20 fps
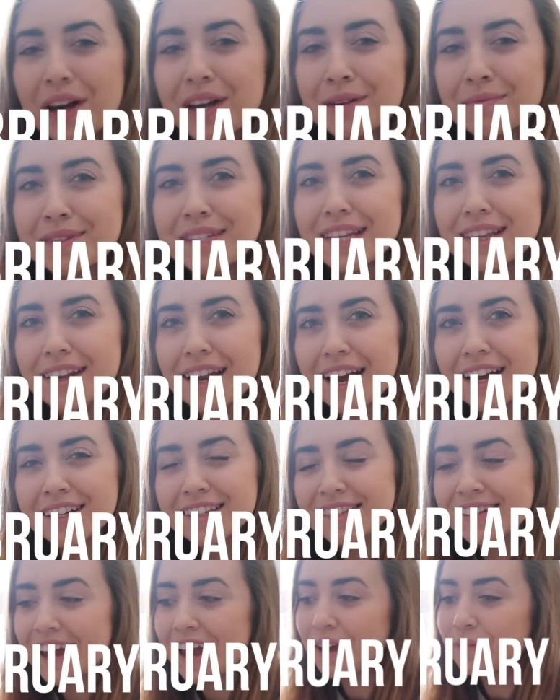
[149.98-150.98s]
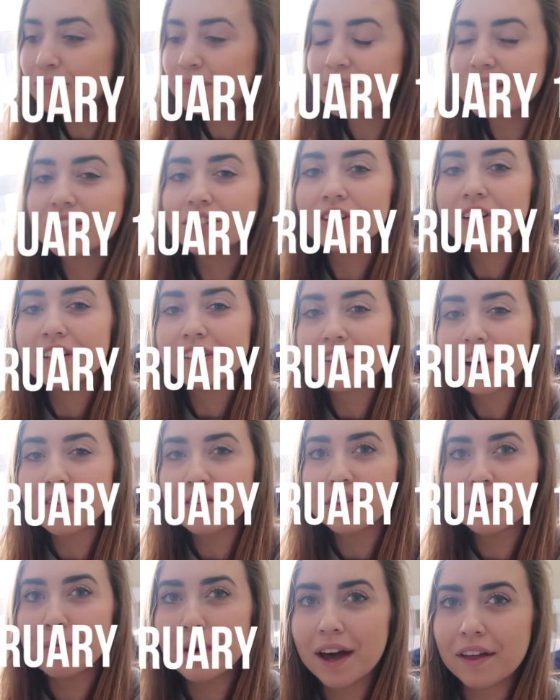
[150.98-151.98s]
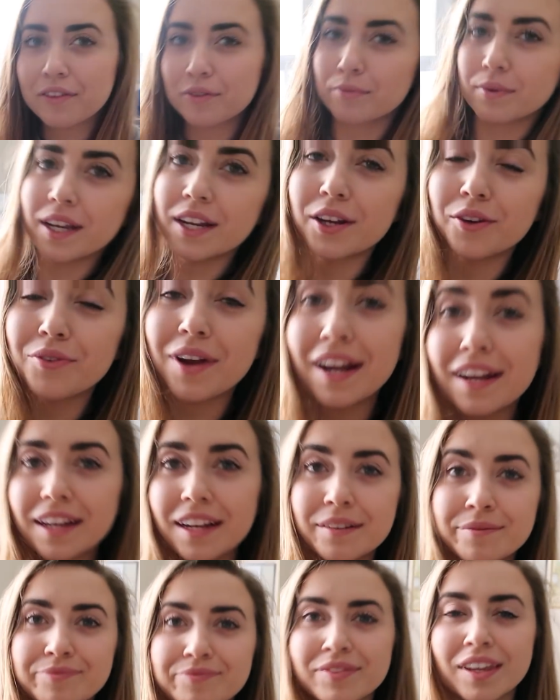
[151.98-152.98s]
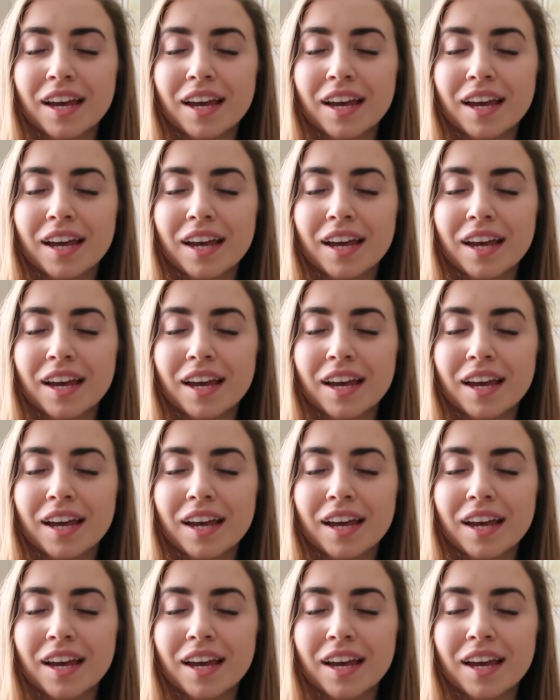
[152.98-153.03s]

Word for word: Welcome to the next day. Jenny is off in the bathroom getting ready.